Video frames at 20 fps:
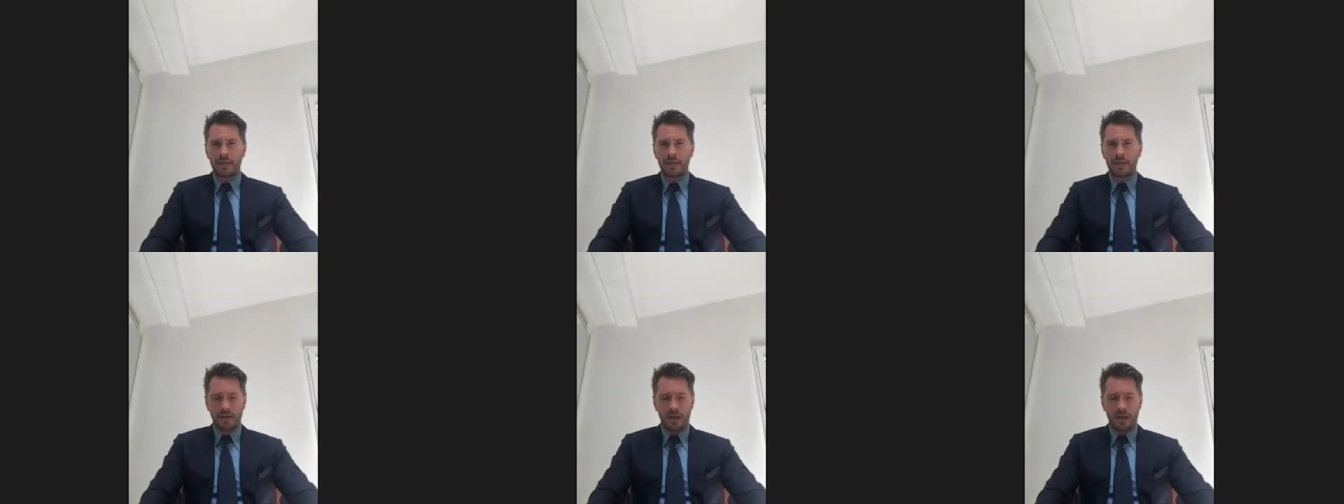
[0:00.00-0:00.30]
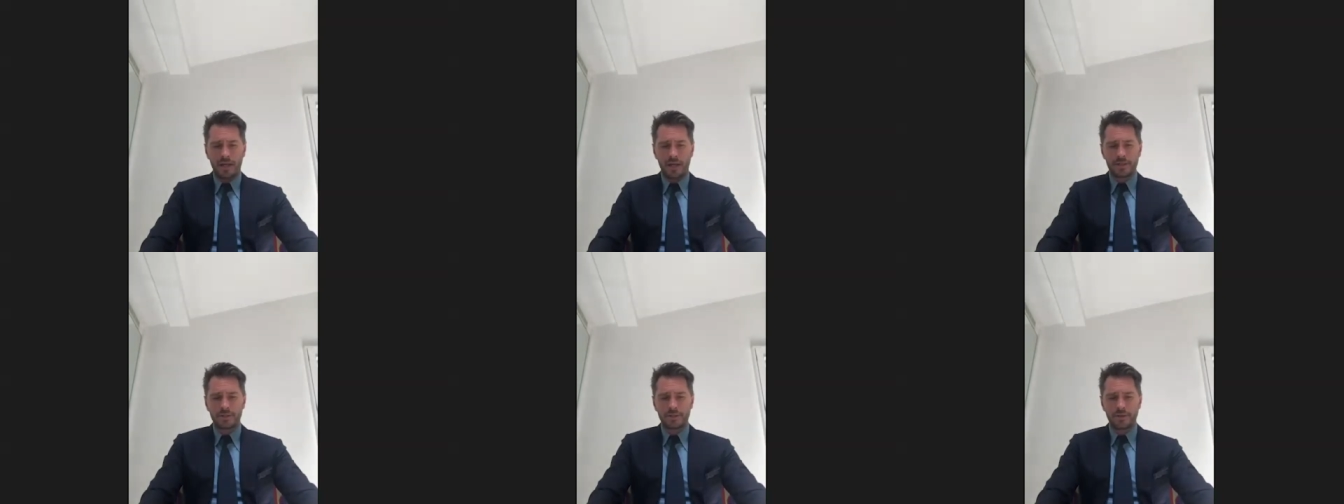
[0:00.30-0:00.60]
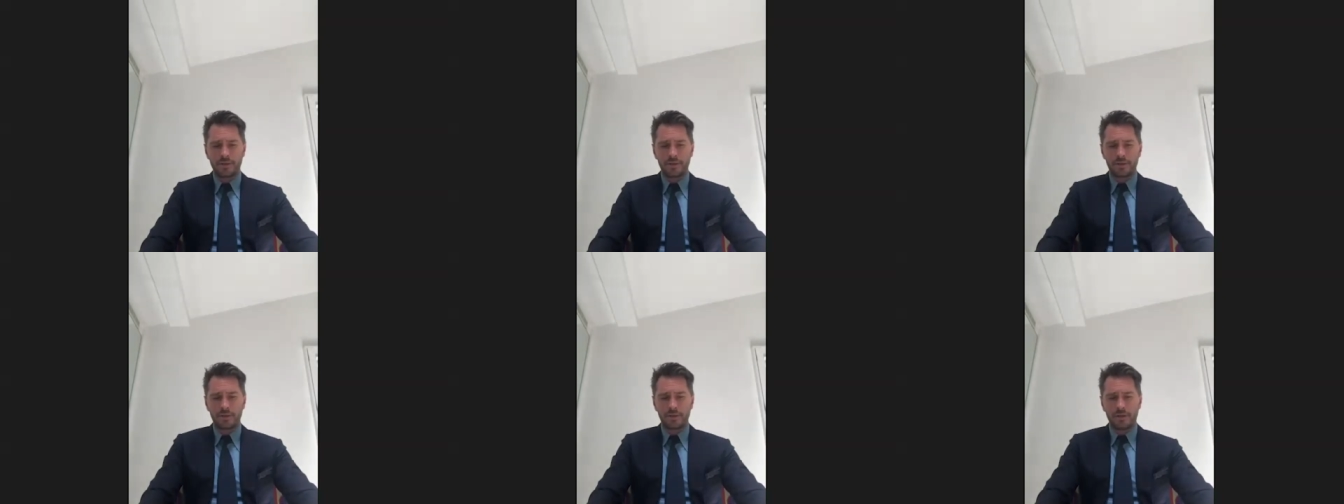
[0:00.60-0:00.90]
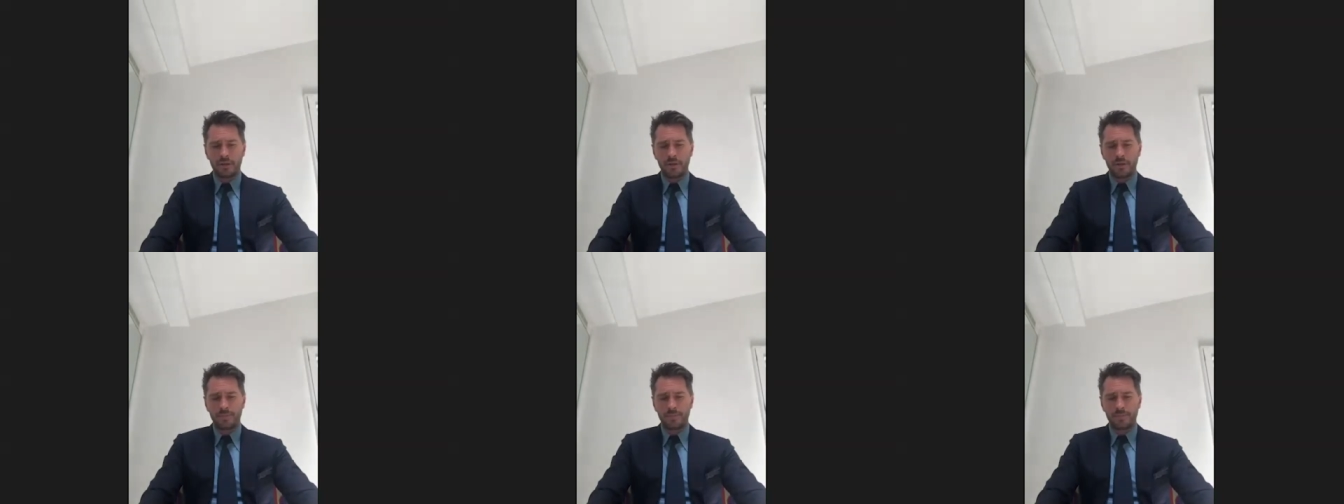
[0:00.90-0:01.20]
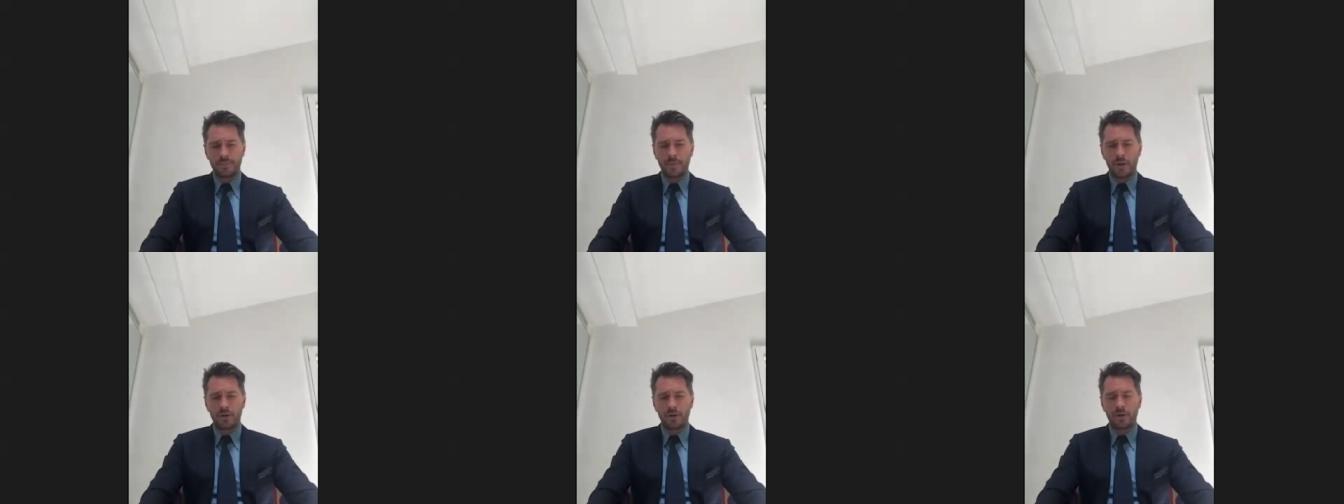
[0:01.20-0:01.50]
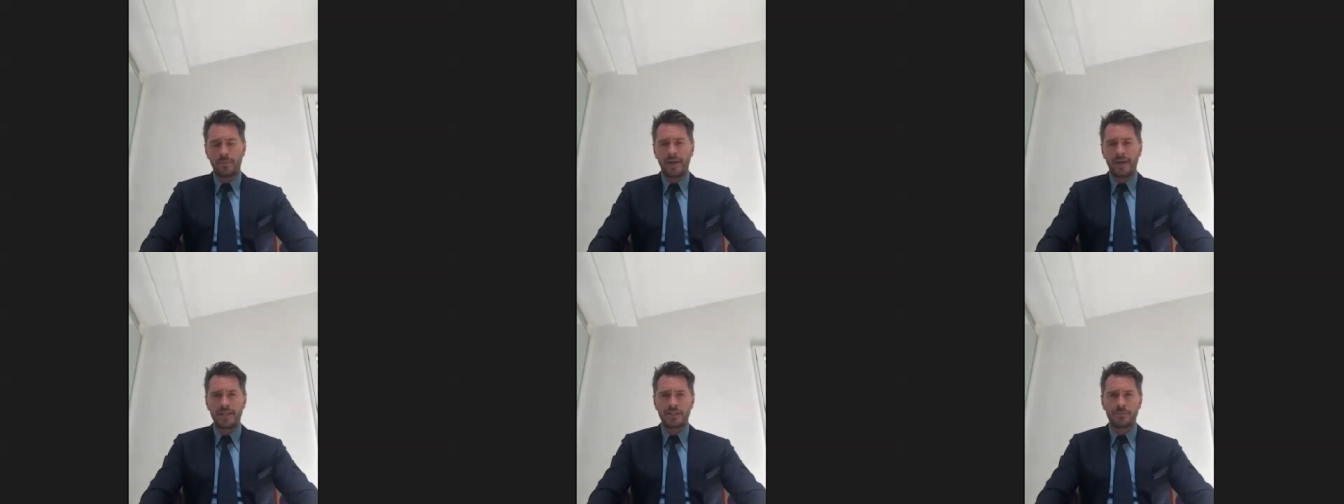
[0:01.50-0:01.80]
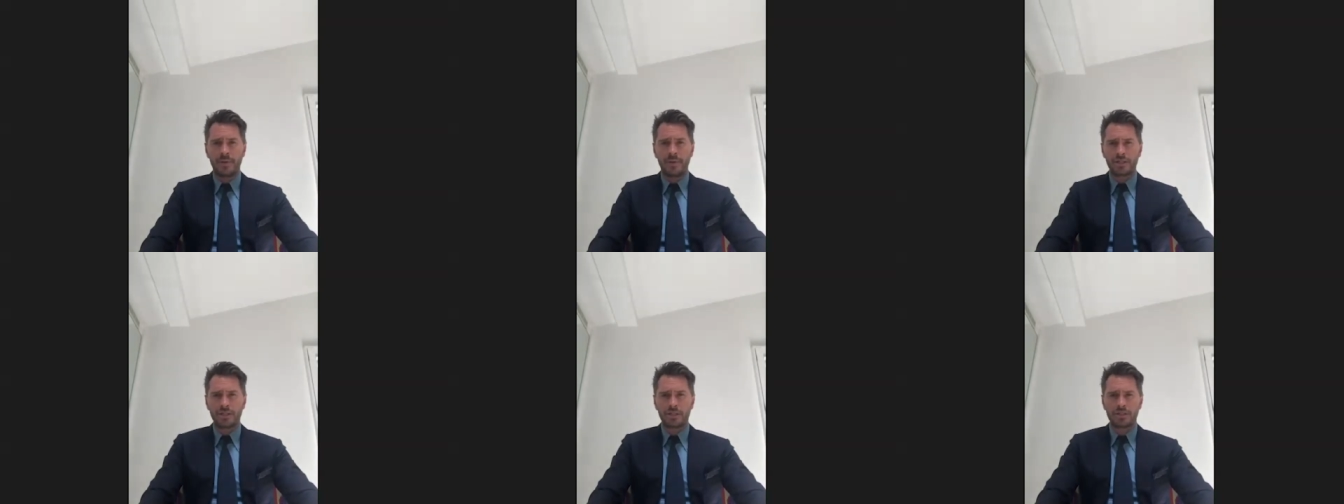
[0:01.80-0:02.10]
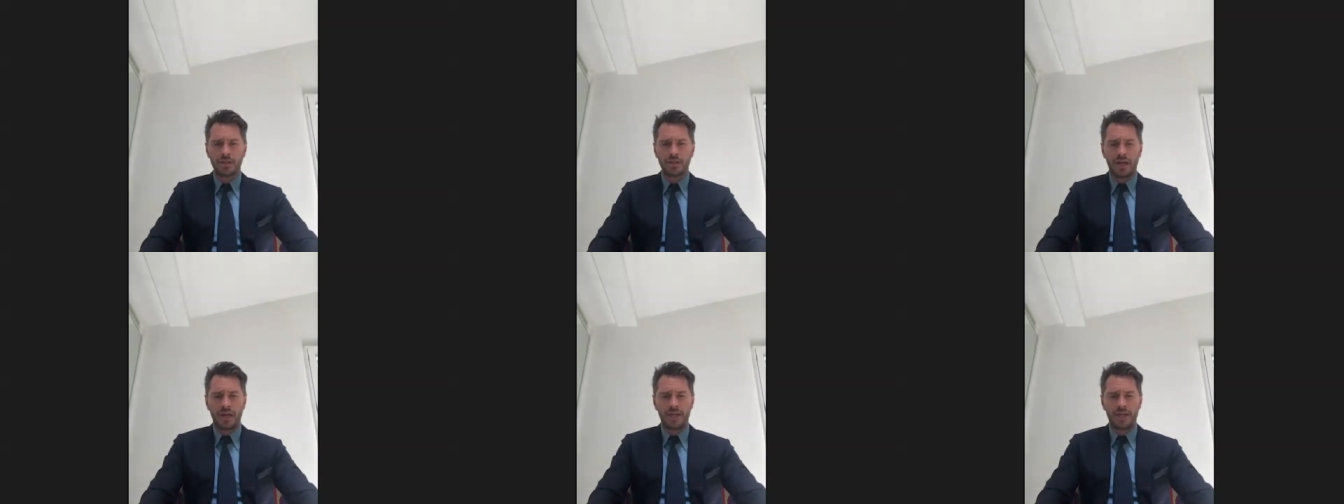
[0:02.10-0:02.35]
clients on the bespoke and made-to-measure side